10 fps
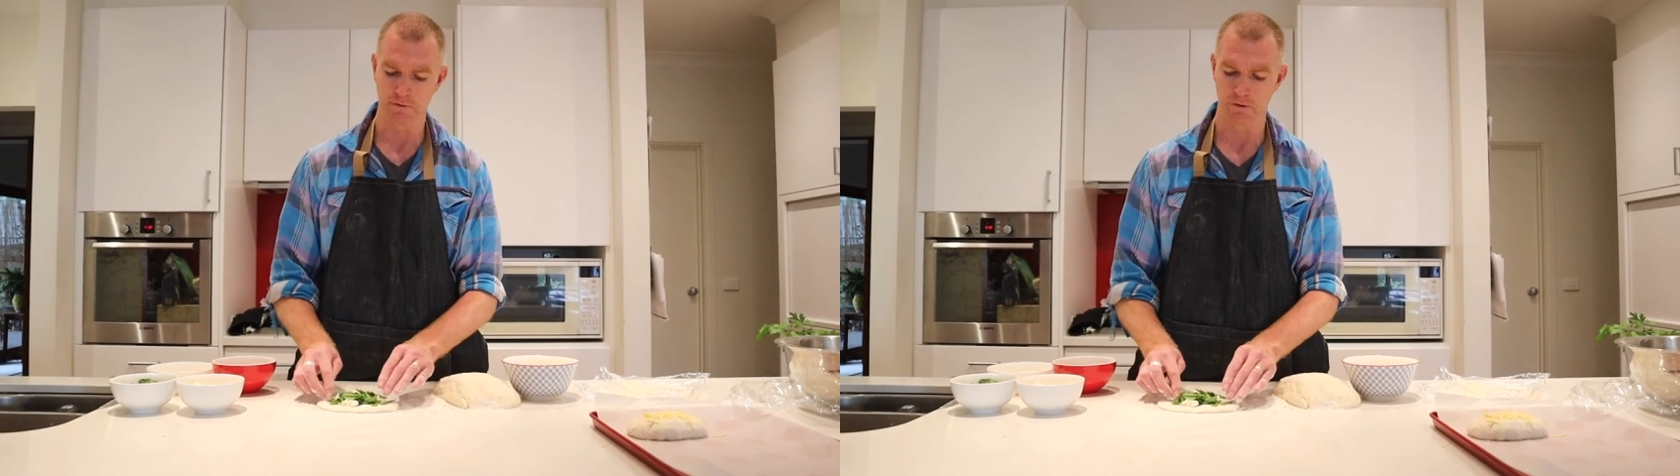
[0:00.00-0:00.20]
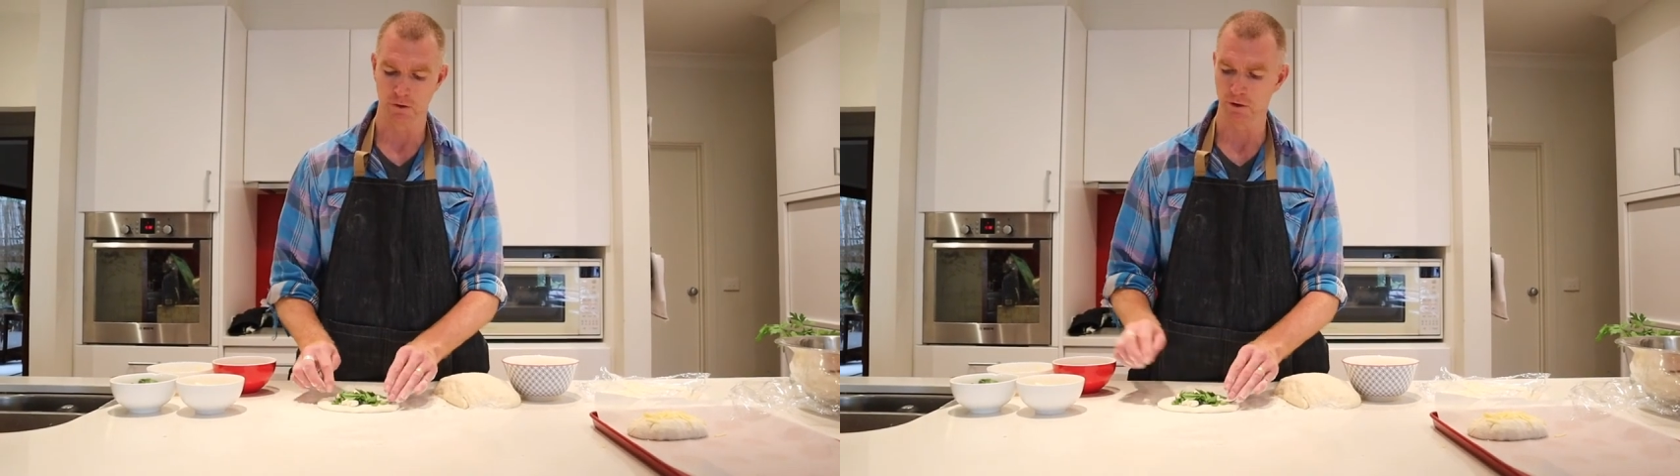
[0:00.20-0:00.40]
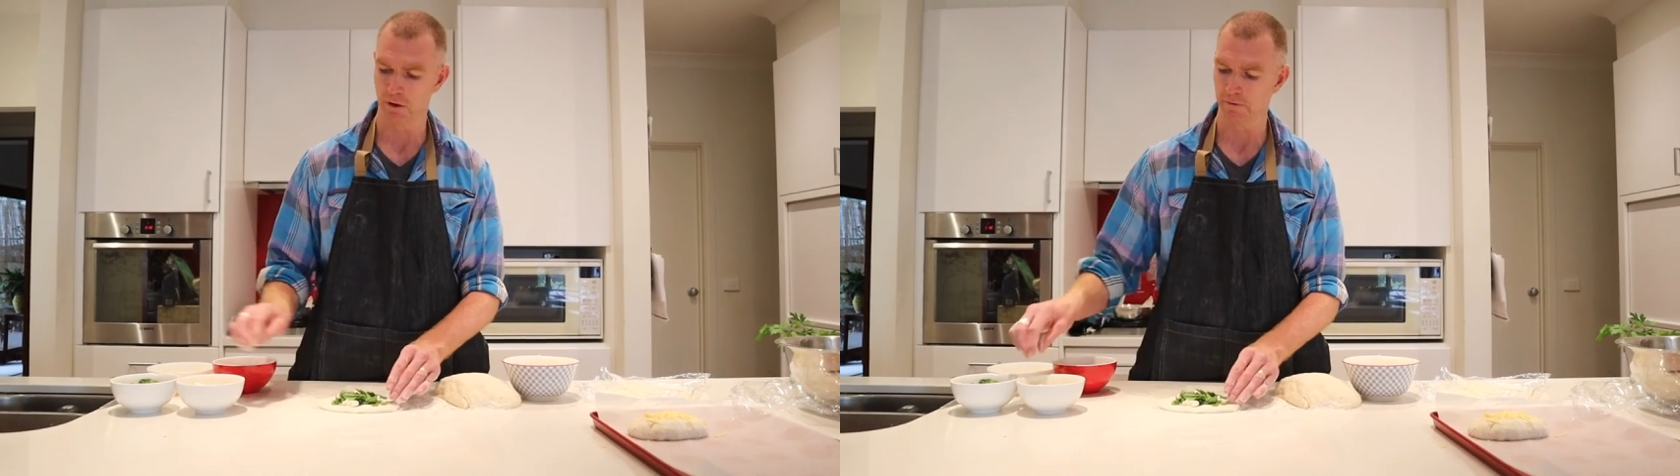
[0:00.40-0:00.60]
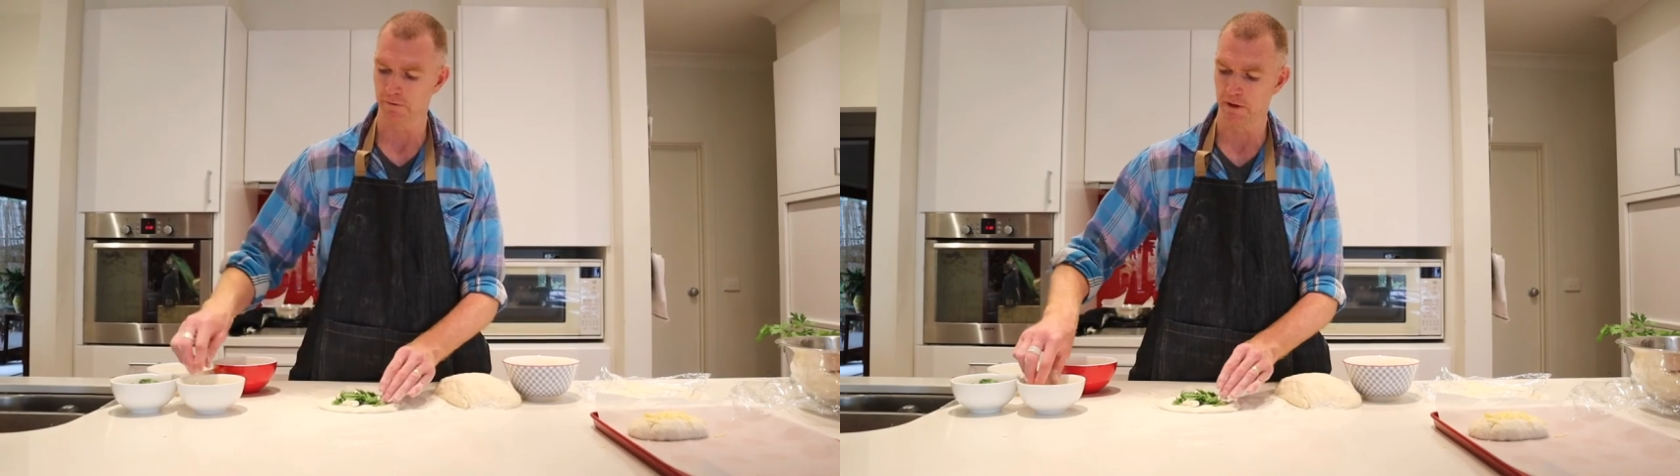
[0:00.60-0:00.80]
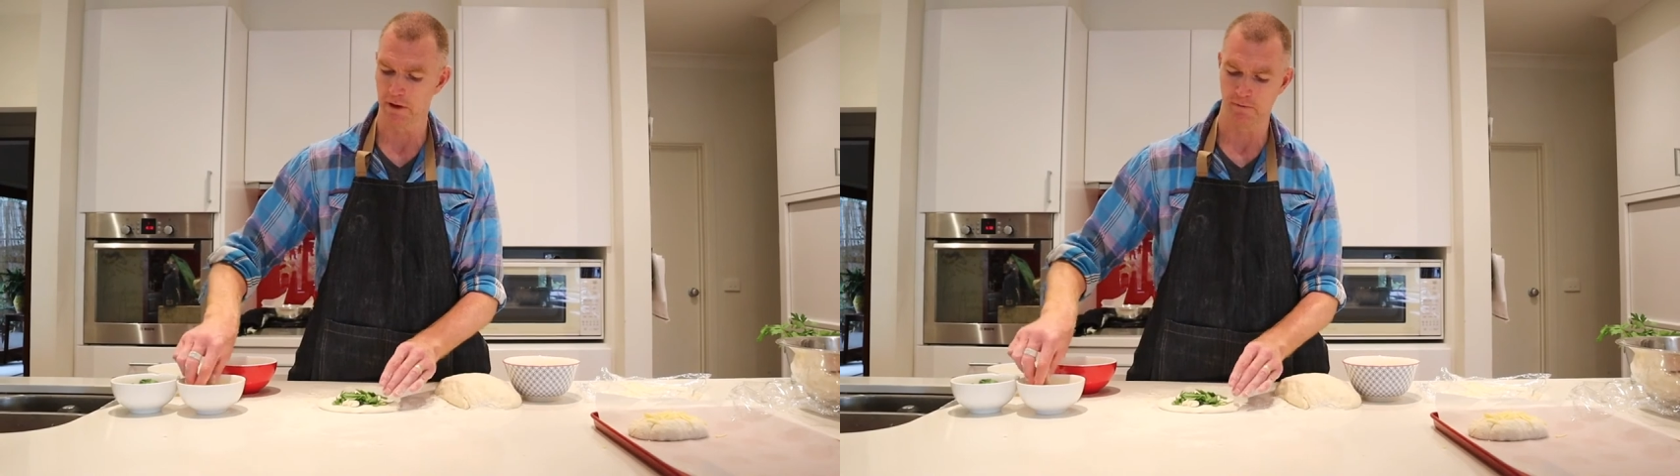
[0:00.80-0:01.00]
forked off
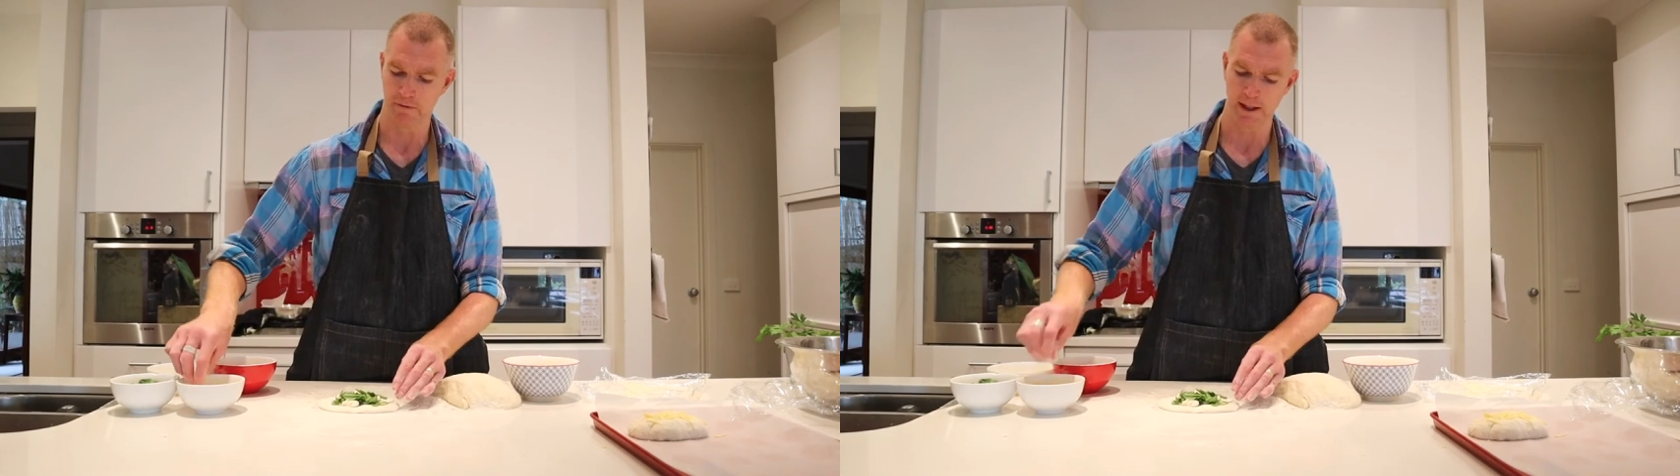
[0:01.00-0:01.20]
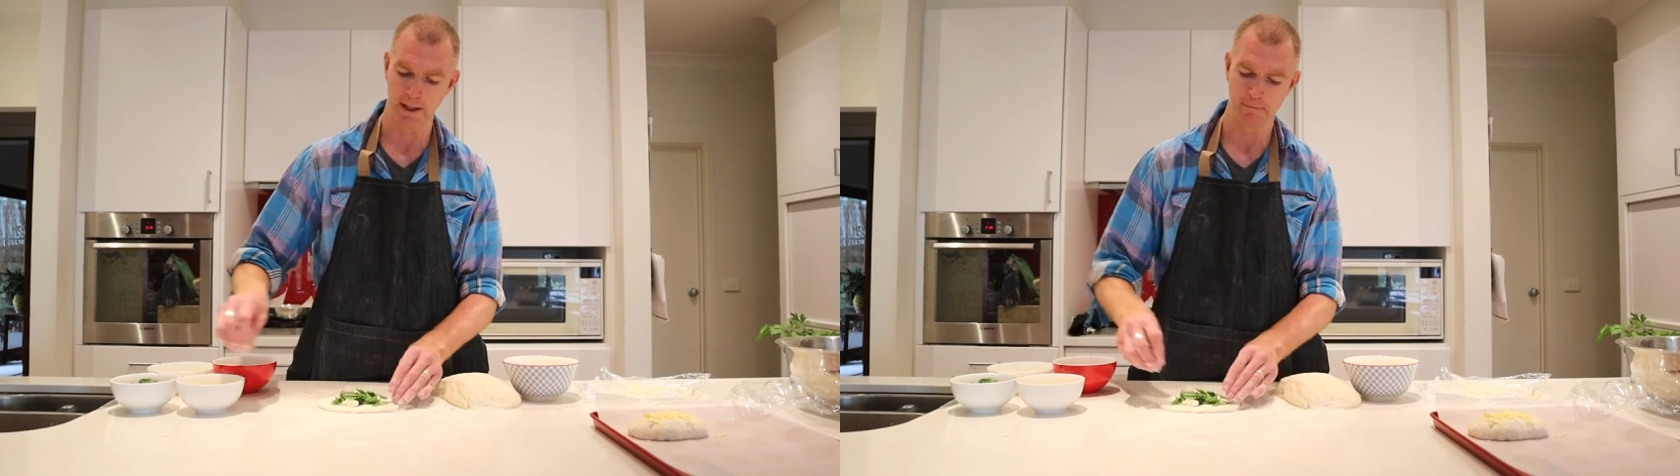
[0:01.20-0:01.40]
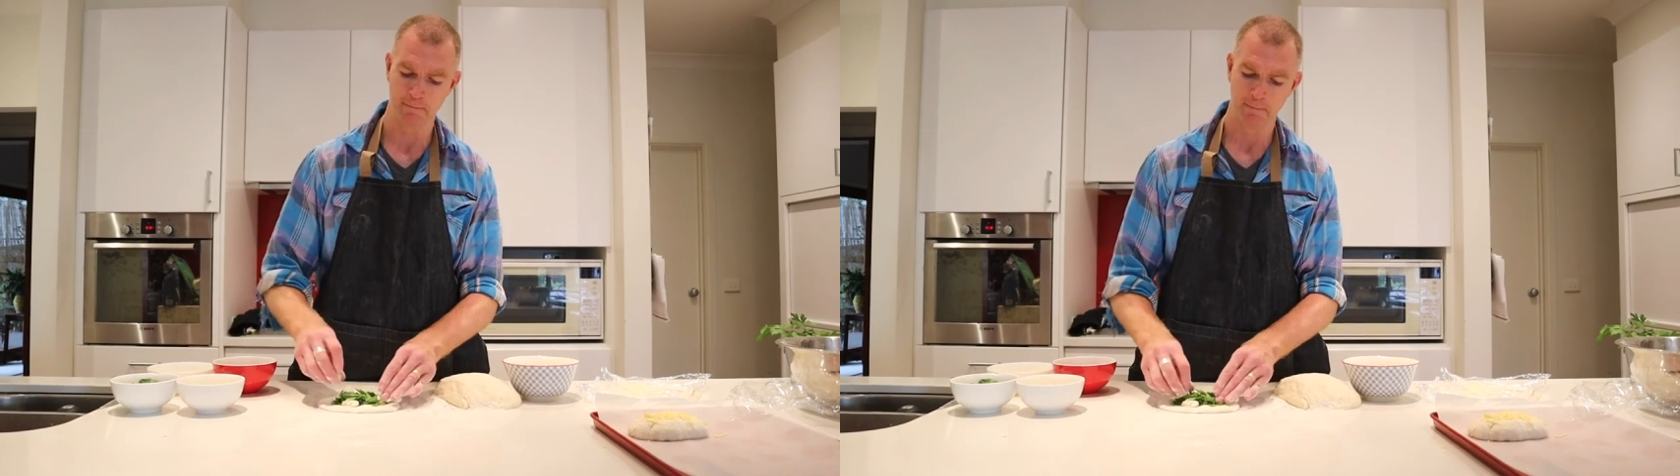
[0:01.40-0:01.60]
the feta.